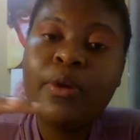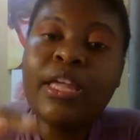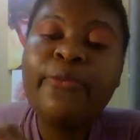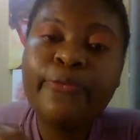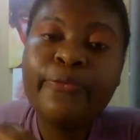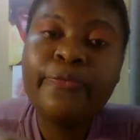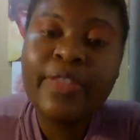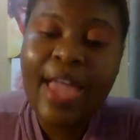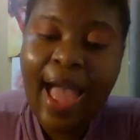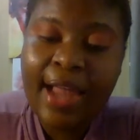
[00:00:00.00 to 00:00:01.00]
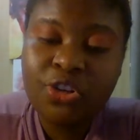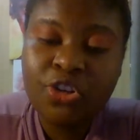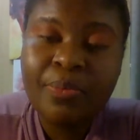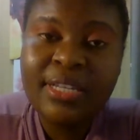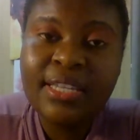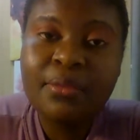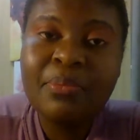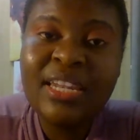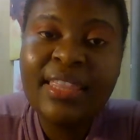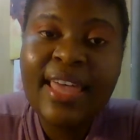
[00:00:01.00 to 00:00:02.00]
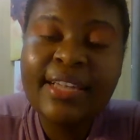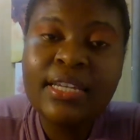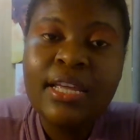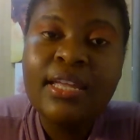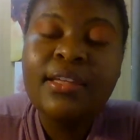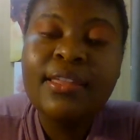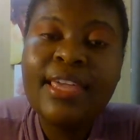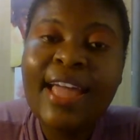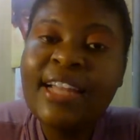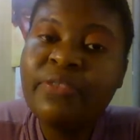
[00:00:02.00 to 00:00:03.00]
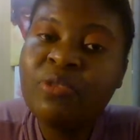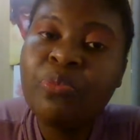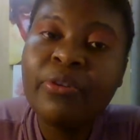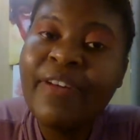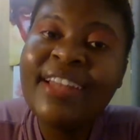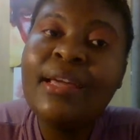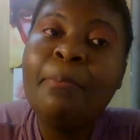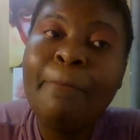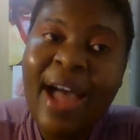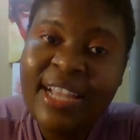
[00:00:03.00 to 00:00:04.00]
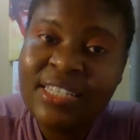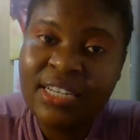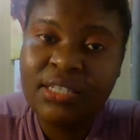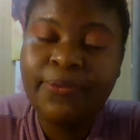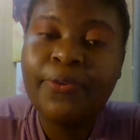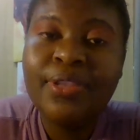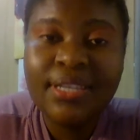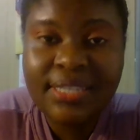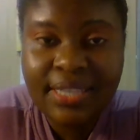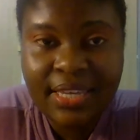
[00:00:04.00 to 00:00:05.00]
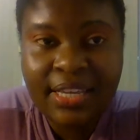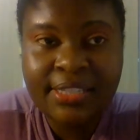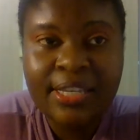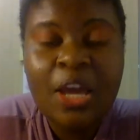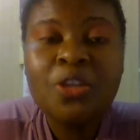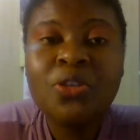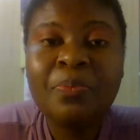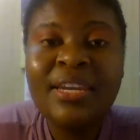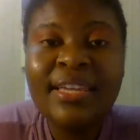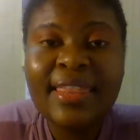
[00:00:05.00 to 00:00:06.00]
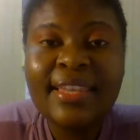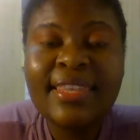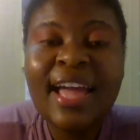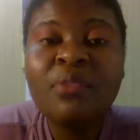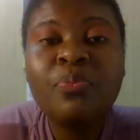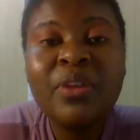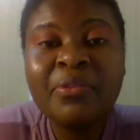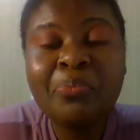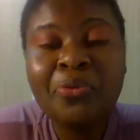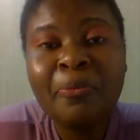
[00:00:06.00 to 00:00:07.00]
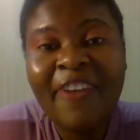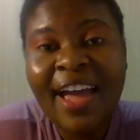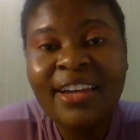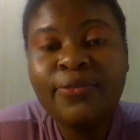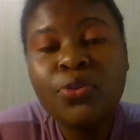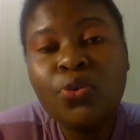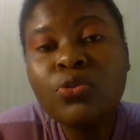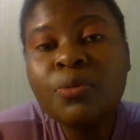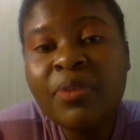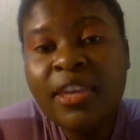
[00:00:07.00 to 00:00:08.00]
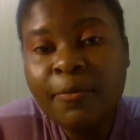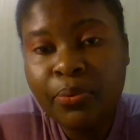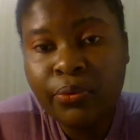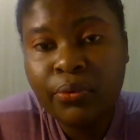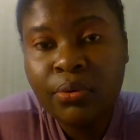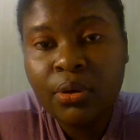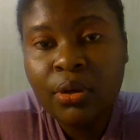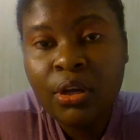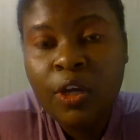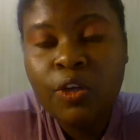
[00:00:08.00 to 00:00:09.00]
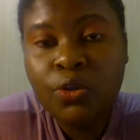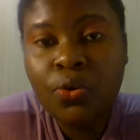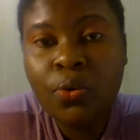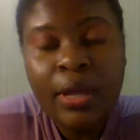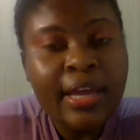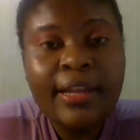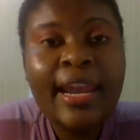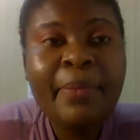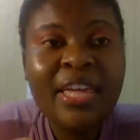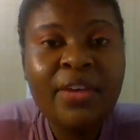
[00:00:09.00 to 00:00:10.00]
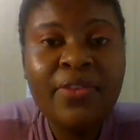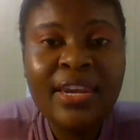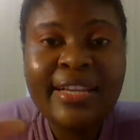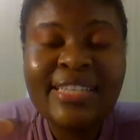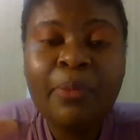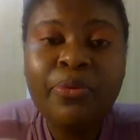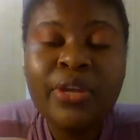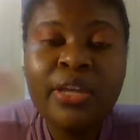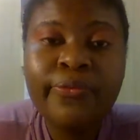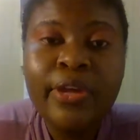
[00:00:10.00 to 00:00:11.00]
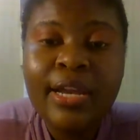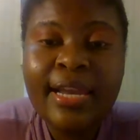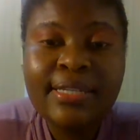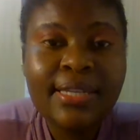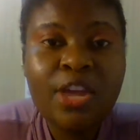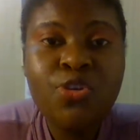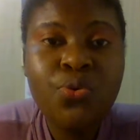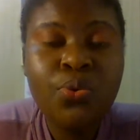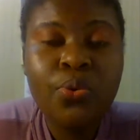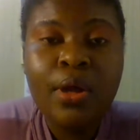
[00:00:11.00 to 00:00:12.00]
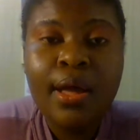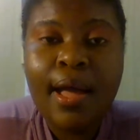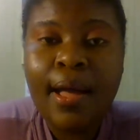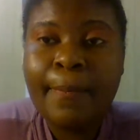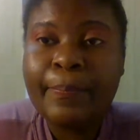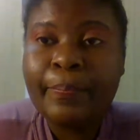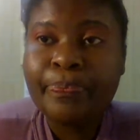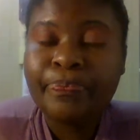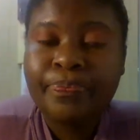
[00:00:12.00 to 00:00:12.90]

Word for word: if they are undocumented meaning that they can't even provide a budget for these things. So, meaning that they can't even provide for those people. You know, let me give you an example. If, let's say, you um,